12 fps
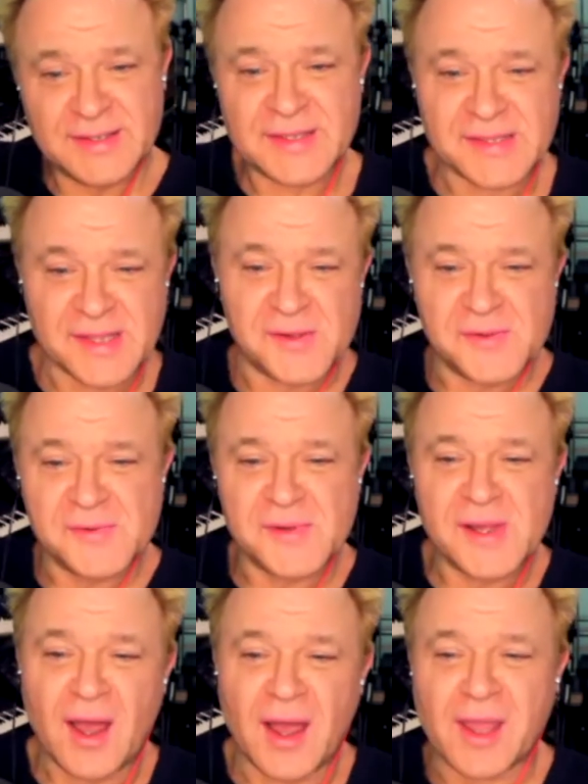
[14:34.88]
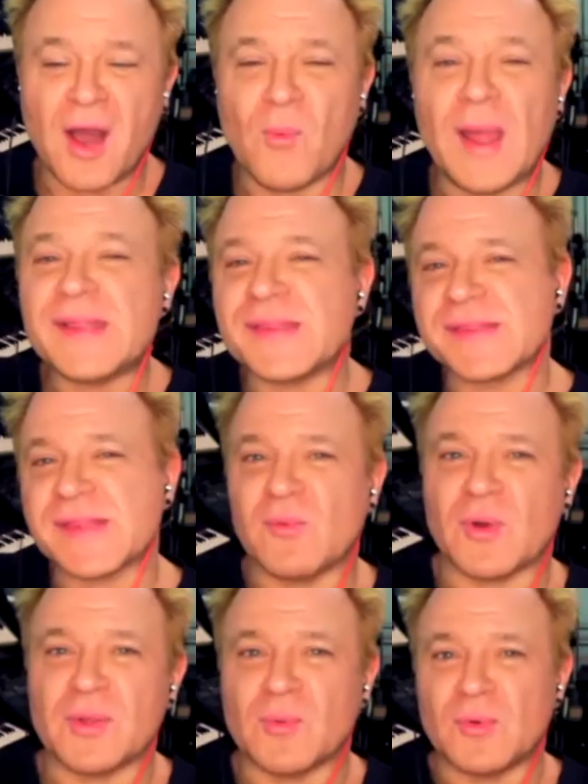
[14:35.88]
So I can't wait to see what
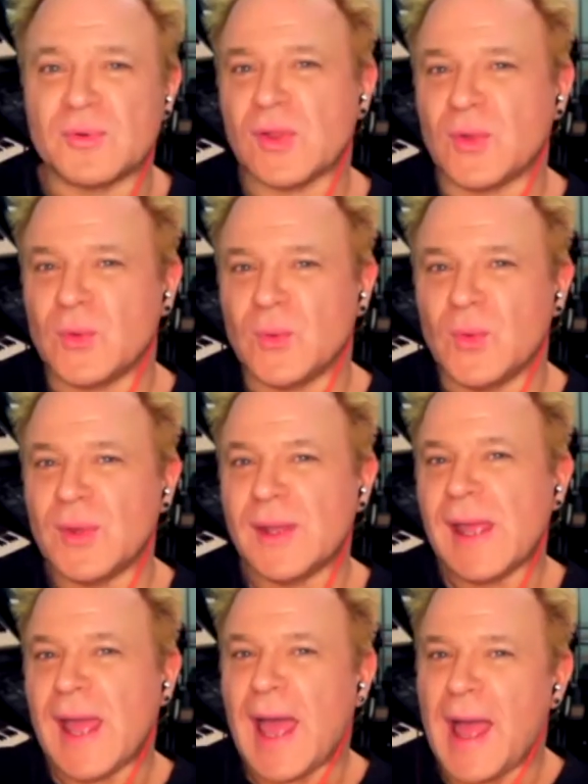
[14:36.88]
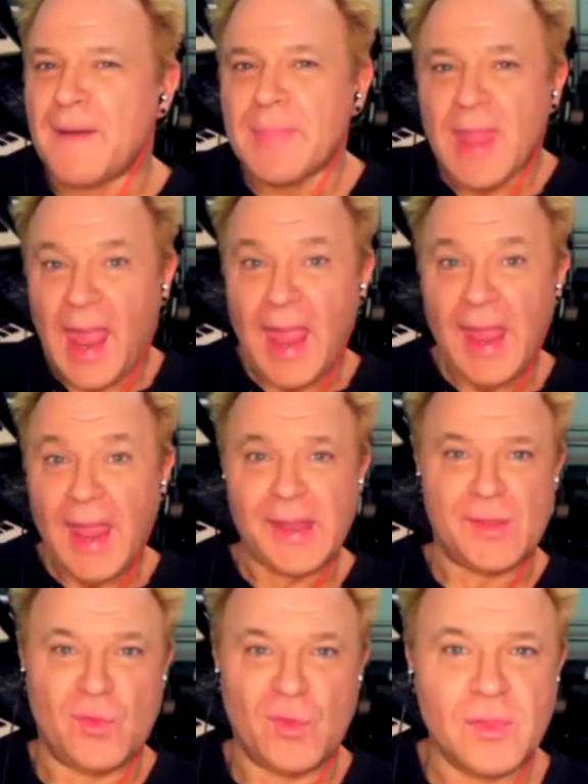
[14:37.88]
you all do. And
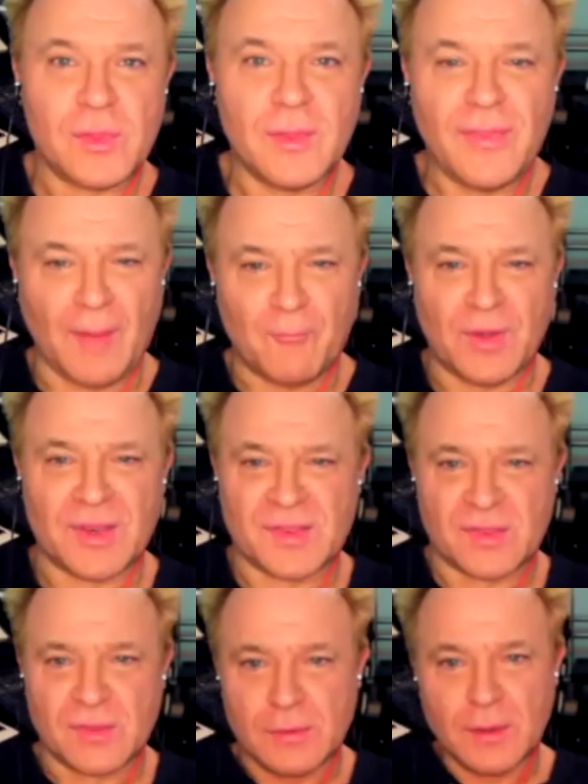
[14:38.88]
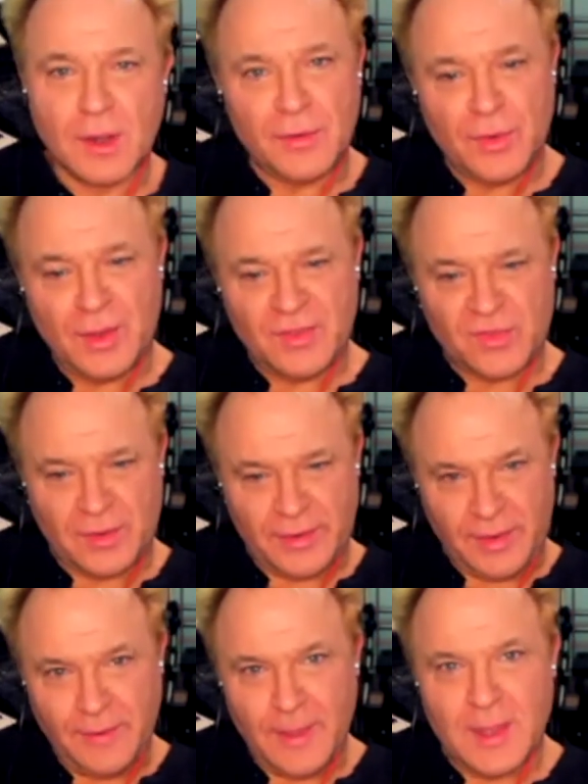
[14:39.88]
that brings us kind of nicely
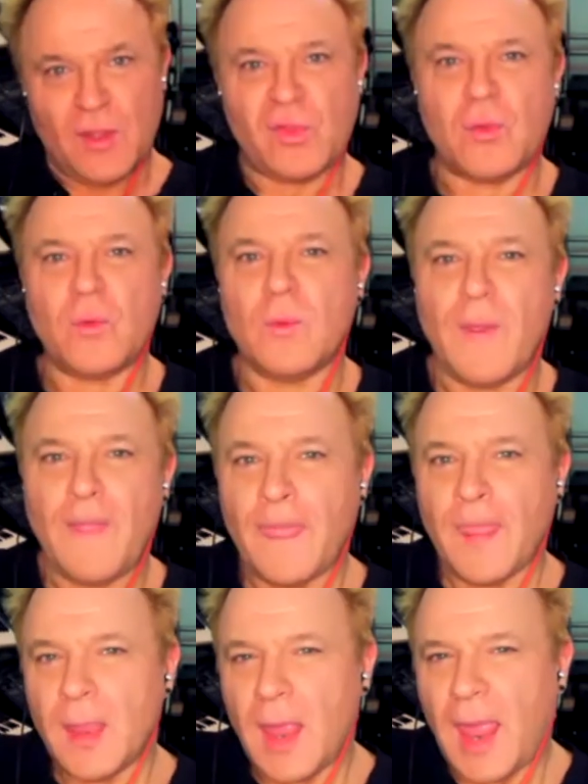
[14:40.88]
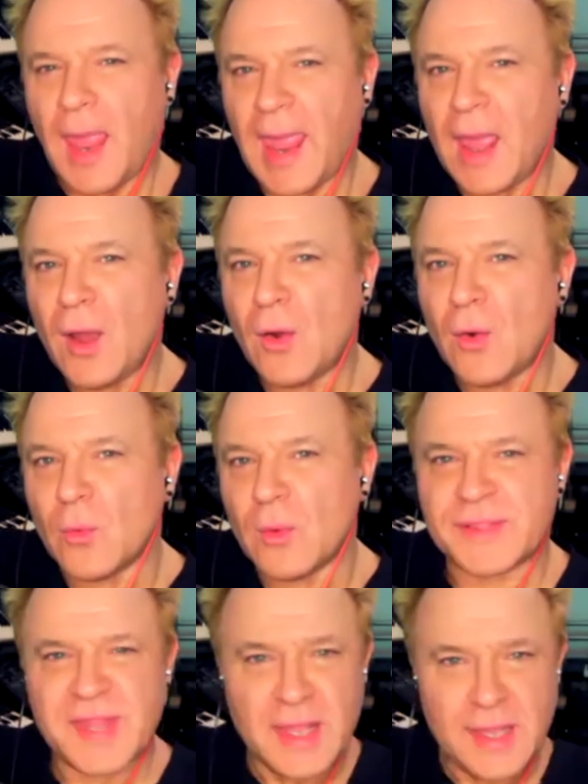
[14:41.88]
to how, and
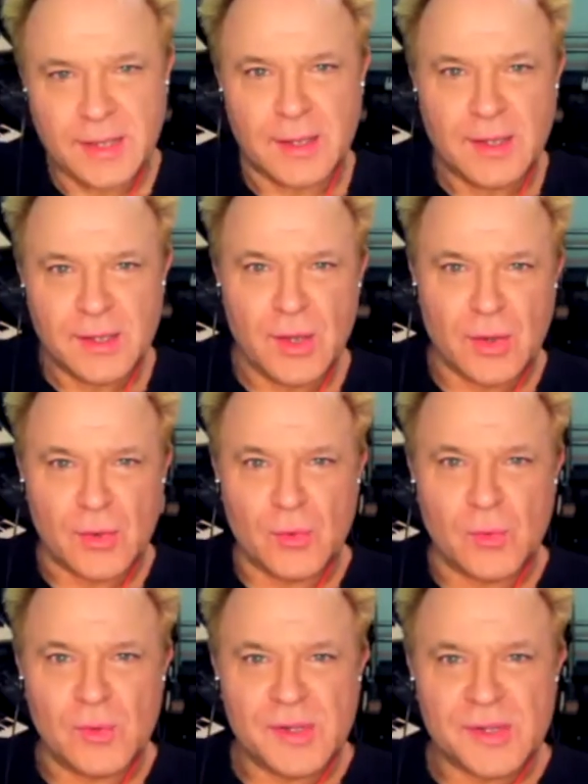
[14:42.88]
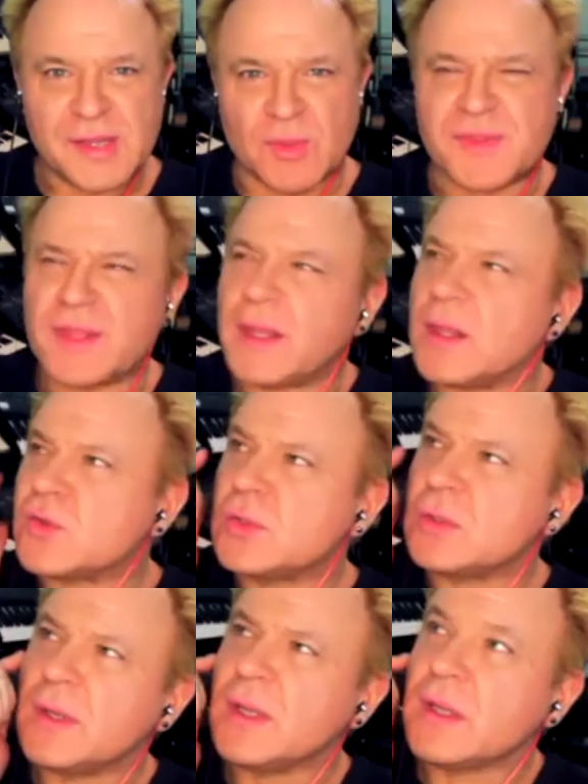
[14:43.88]
say, you know, someone's thinking, should
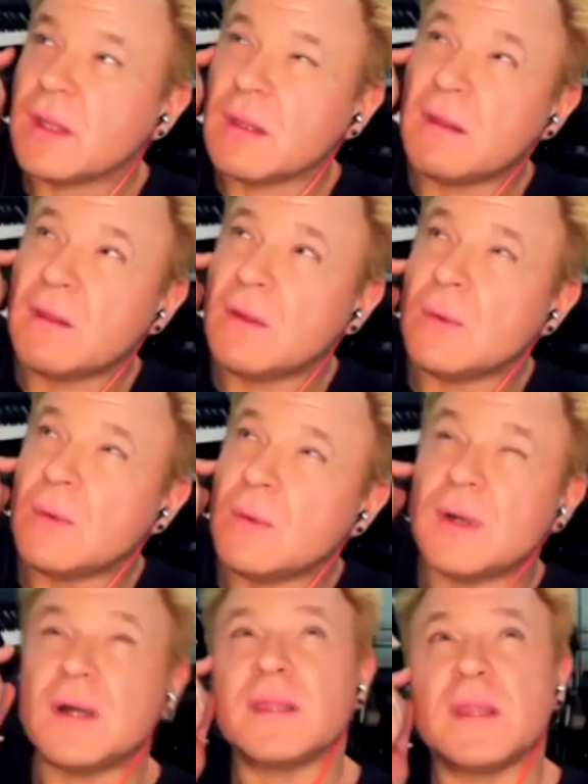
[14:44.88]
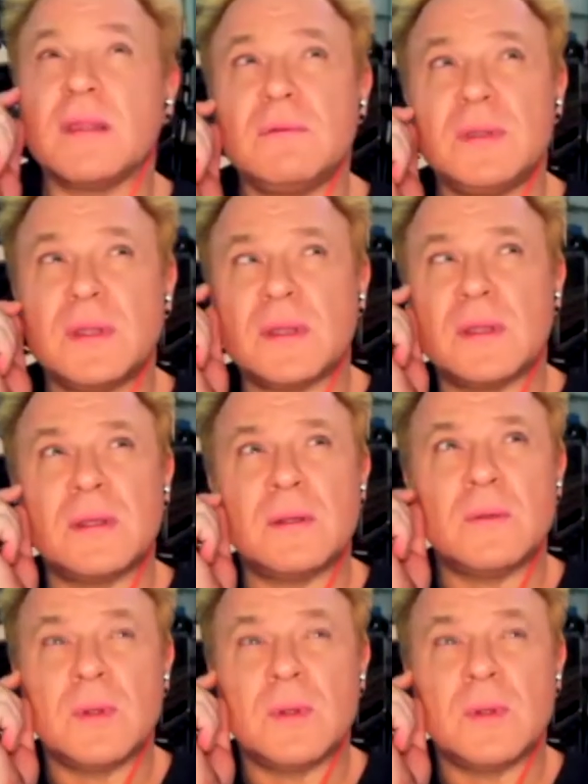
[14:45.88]
I go? I don't know.